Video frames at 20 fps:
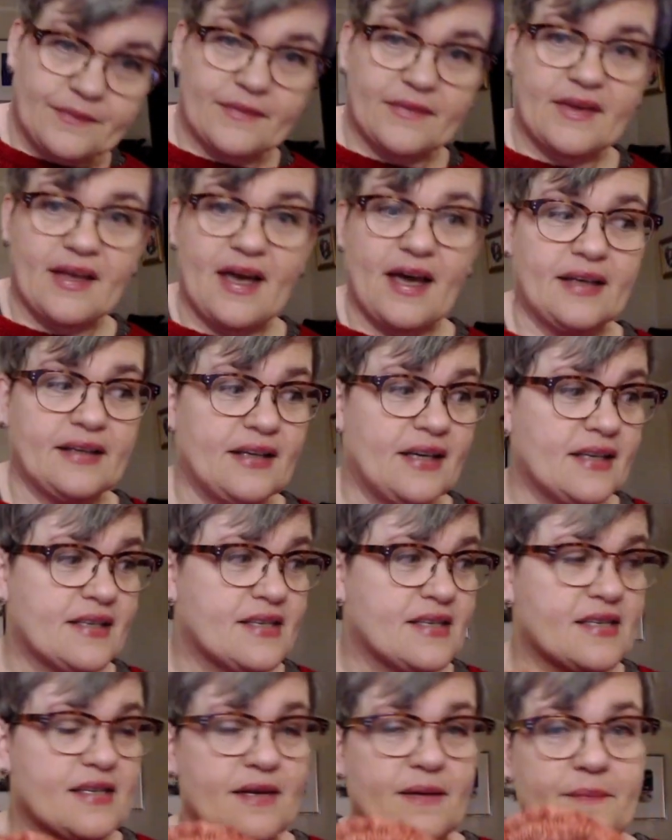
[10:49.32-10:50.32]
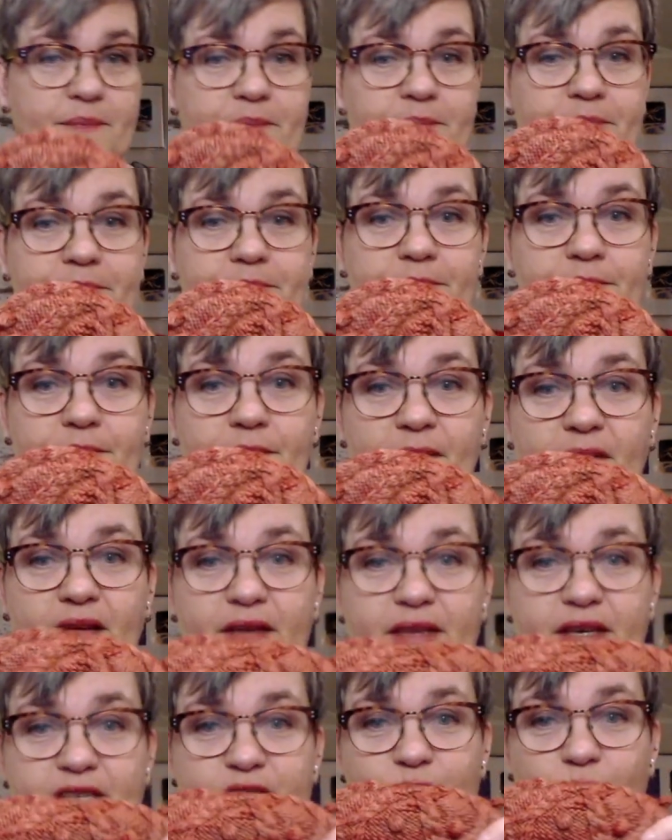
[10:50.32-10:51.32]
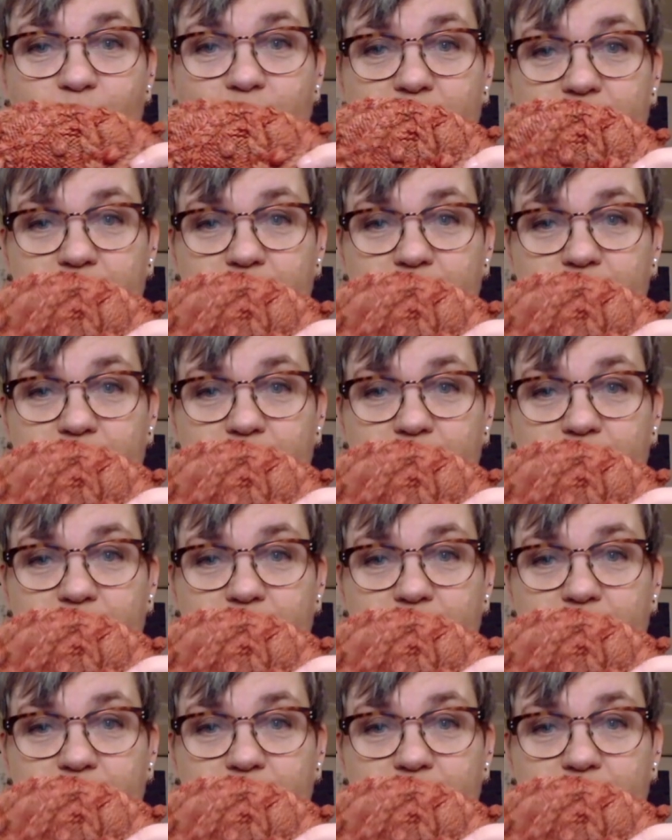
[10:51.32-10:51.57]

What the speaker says: and it's this one.